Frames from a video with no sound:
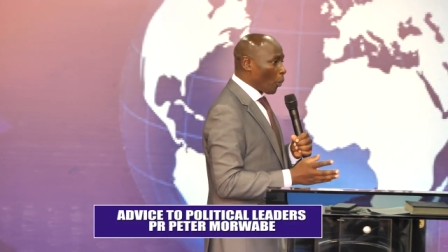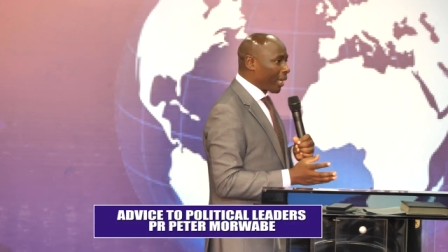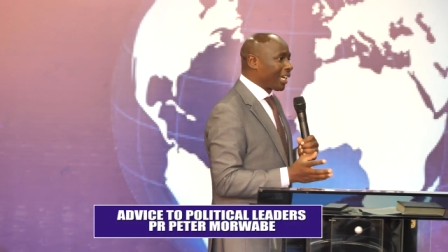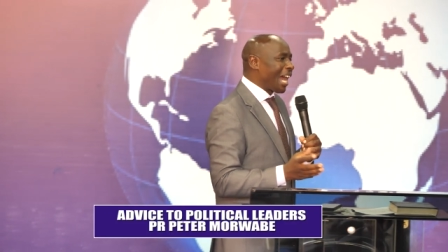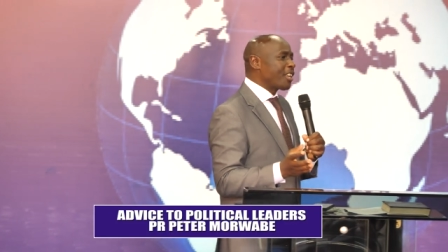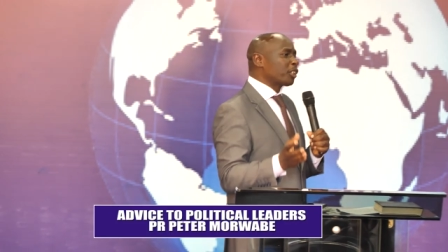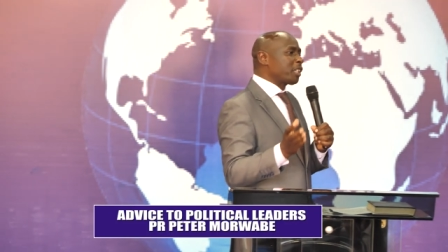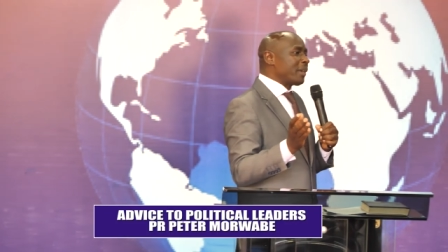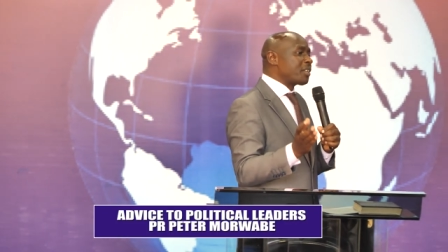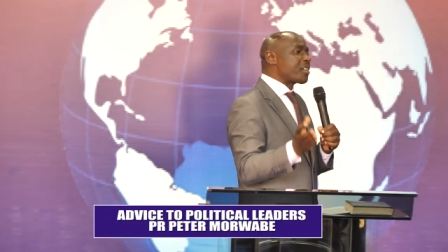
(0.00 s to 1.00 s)
We
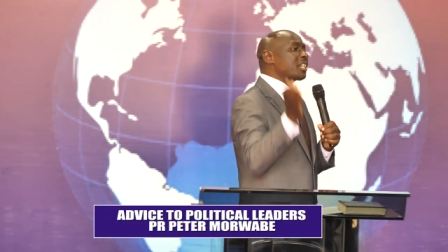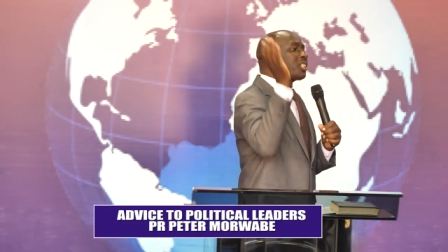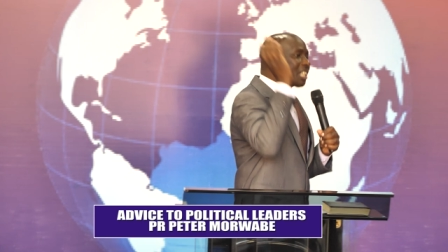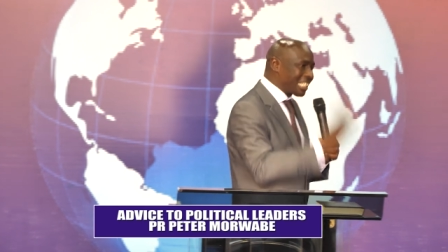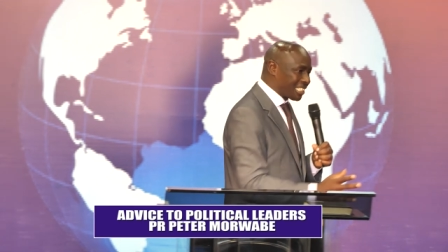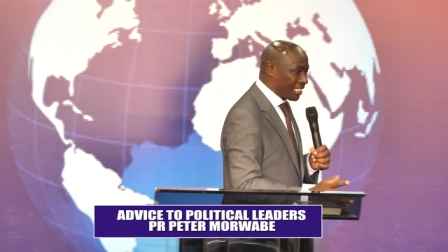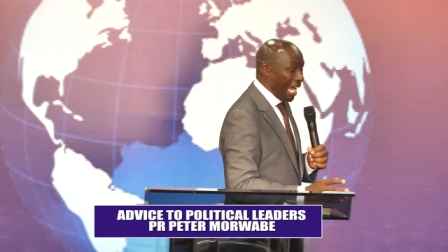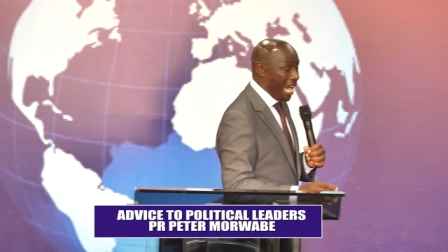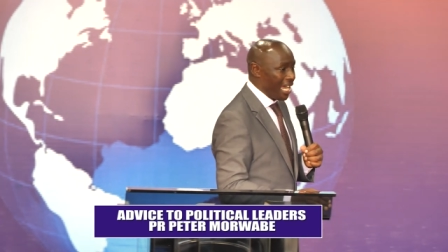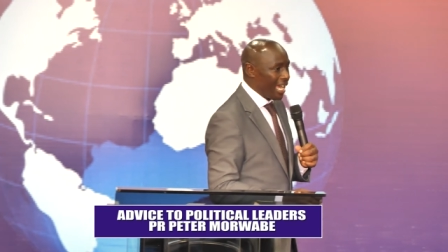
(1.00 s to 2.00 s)
cannot even
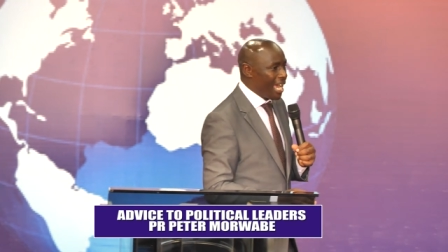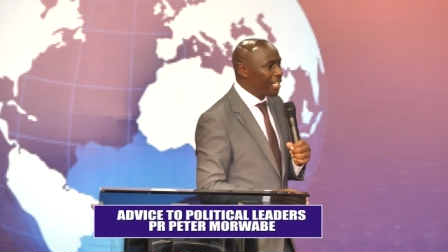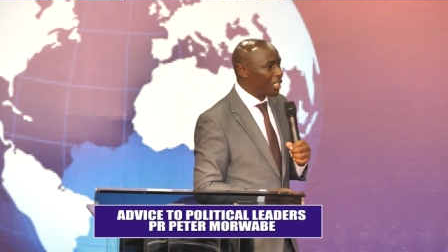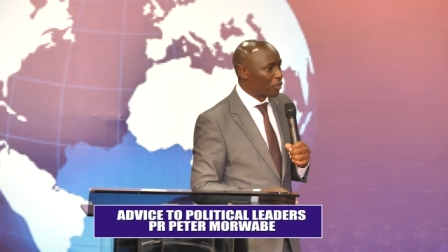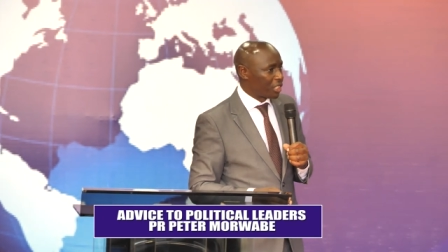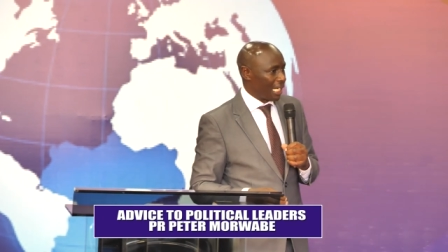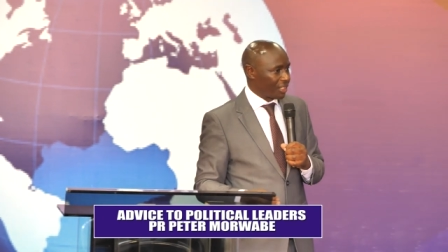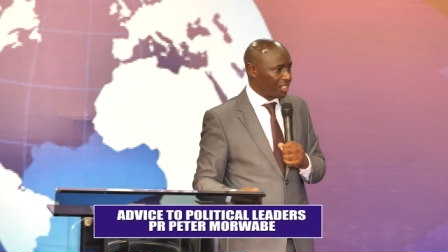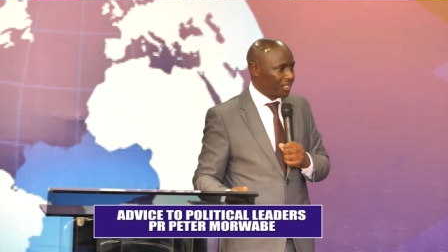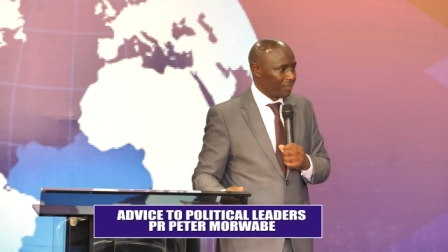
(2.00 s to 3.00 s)
register any new
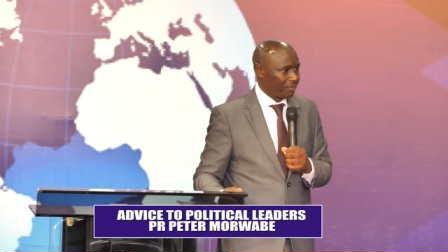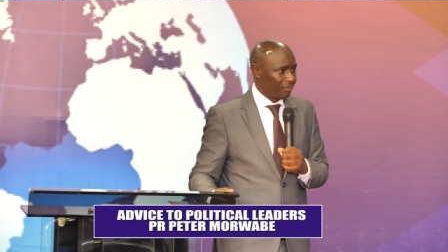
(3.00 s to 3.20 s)
church.